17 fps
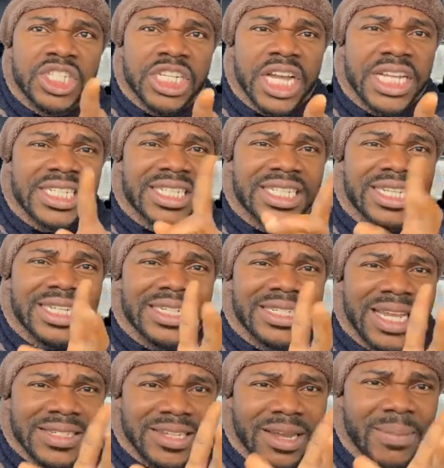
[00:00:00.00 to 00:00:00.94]
his church.
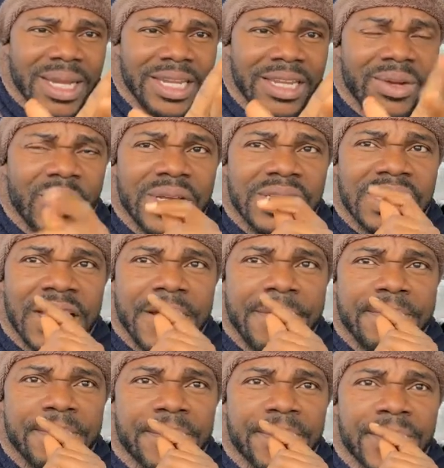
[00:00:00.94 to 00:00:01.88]
Does somebody know his
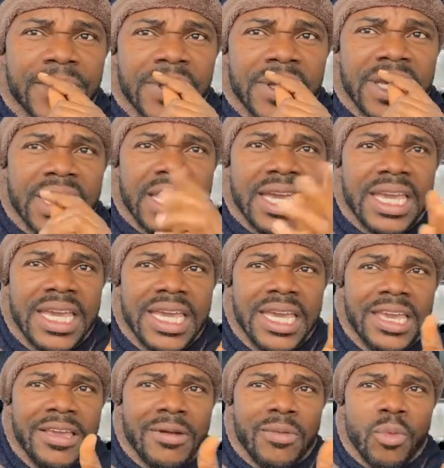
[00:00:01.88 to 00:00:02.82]
name?
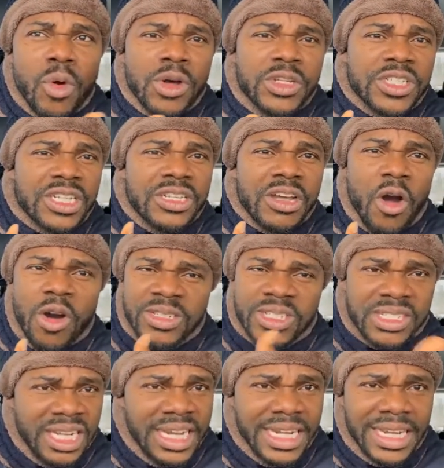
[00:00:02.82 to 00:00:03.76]
he was
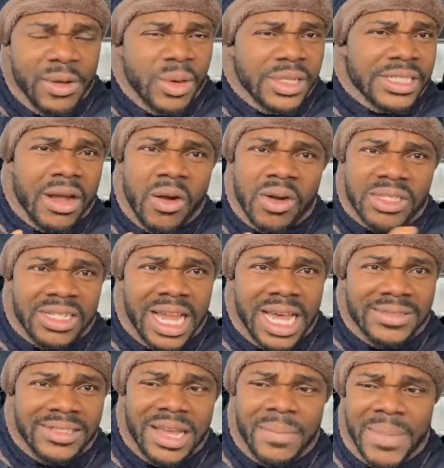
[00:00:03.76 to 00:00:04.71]
hustling. He was a
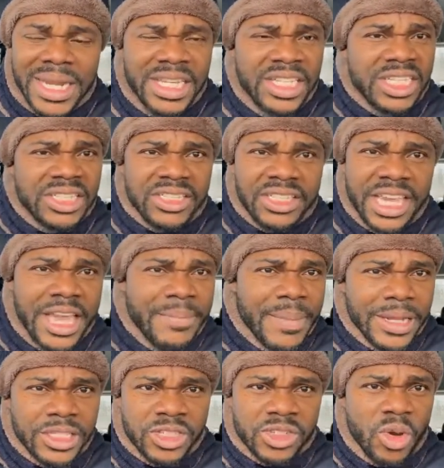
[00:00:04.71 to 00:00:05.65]
hustler. Somebody just
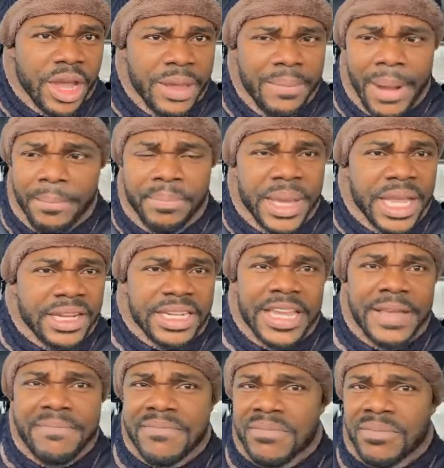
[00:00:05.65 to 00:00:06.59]
came and saw him and
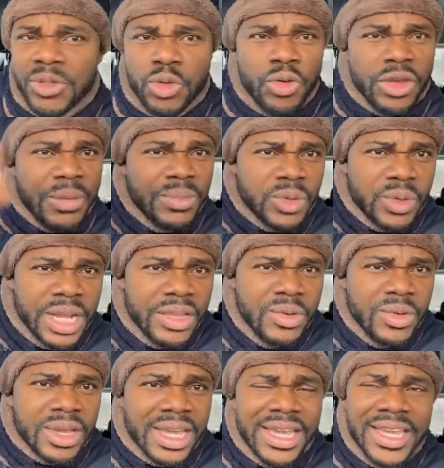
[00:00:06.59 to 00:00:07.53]
picked him, took him to
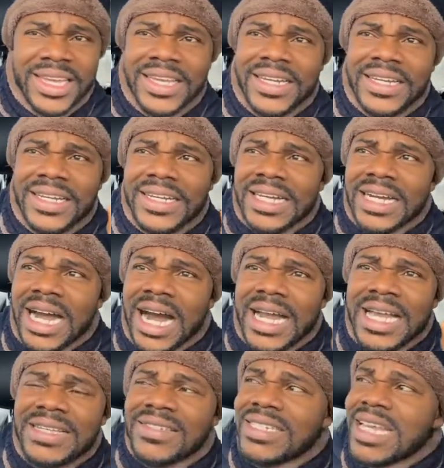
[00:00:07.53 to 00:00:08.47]
the
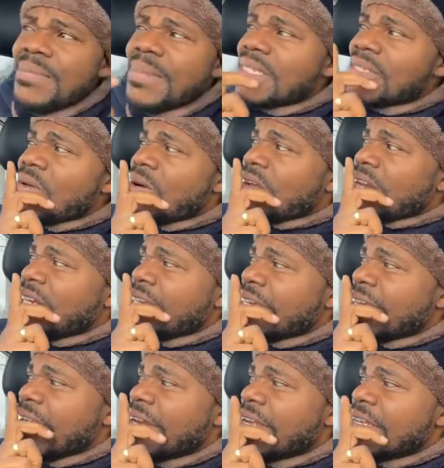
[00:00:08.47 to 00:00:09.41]
UK. His name is not
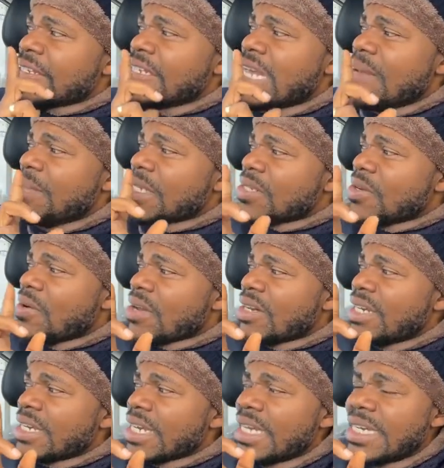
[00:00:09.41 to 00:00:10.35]
clicking. His name is
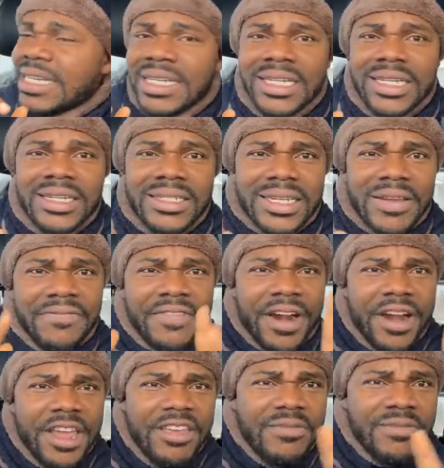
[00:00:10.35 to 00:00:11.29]
not clicking. He's a
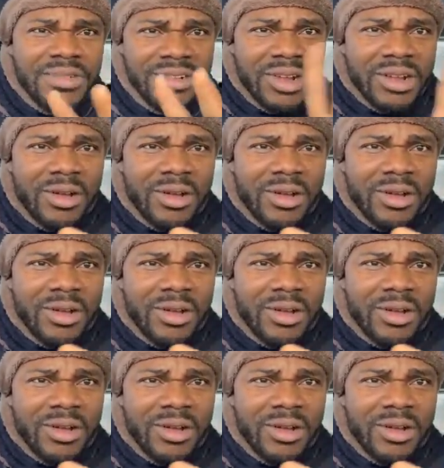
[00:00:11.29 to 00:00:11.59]
very